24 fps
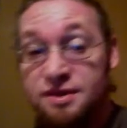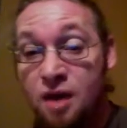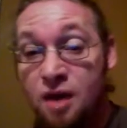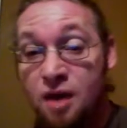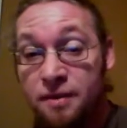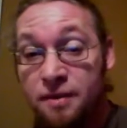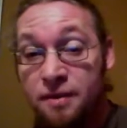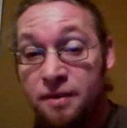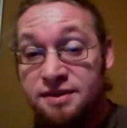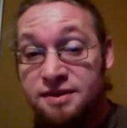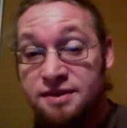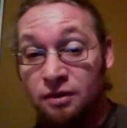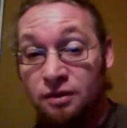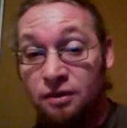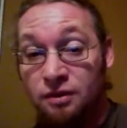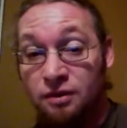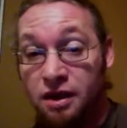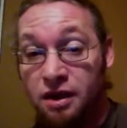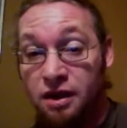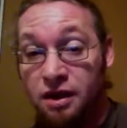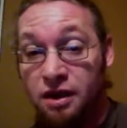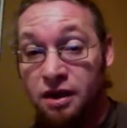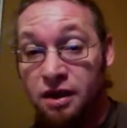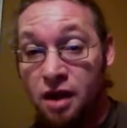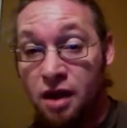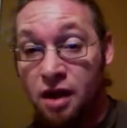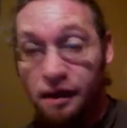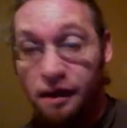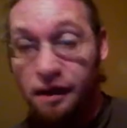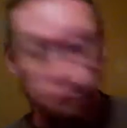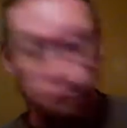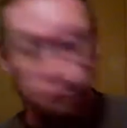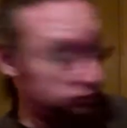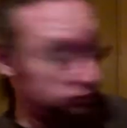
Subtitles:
comic's still really good.